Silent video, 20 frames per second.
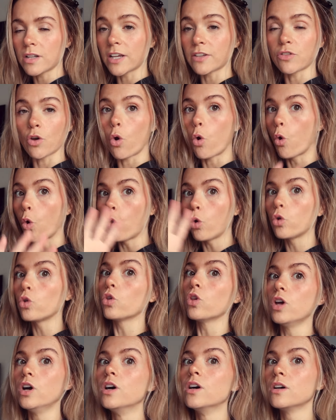Like the
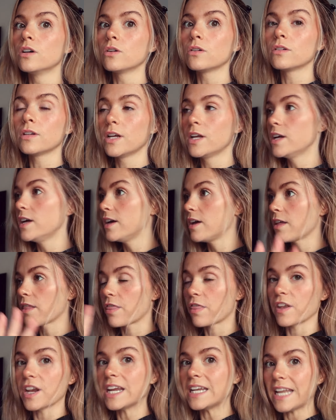whole
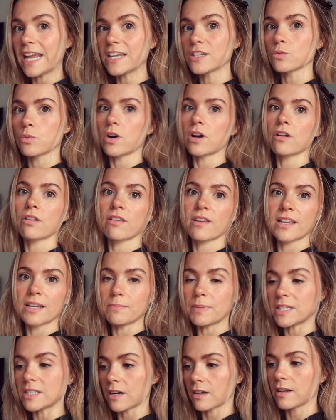3 days worth
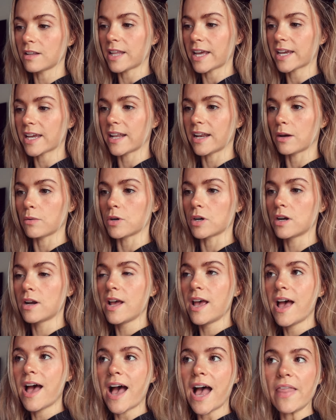can be done in like an hour,
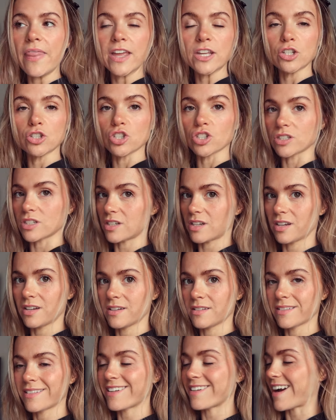and then you just
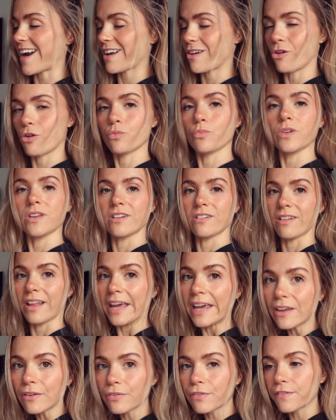crack on with your
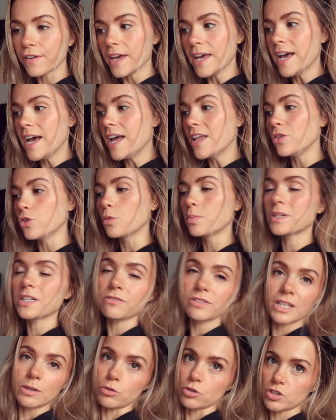life. Nobody
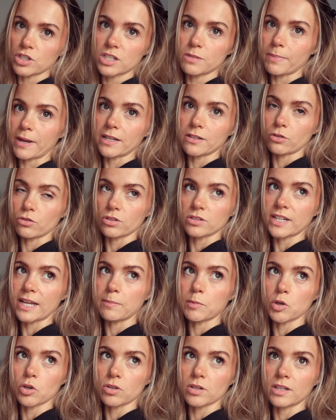really wants to spend all their
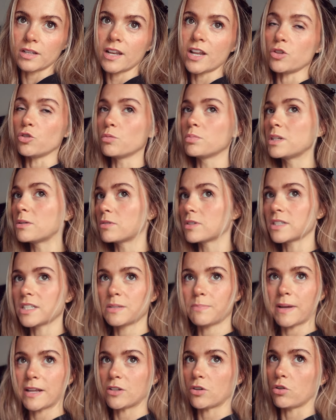time cooking. Nobody wants to
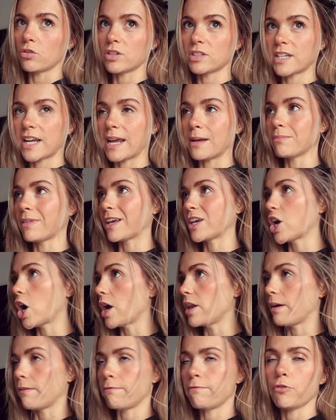spend all their time like
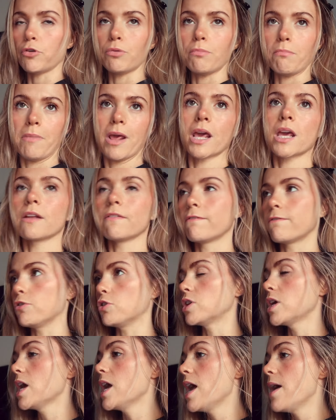cutting up food, making
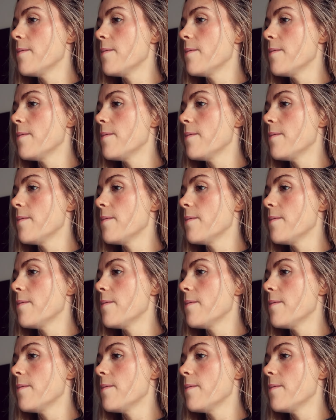food.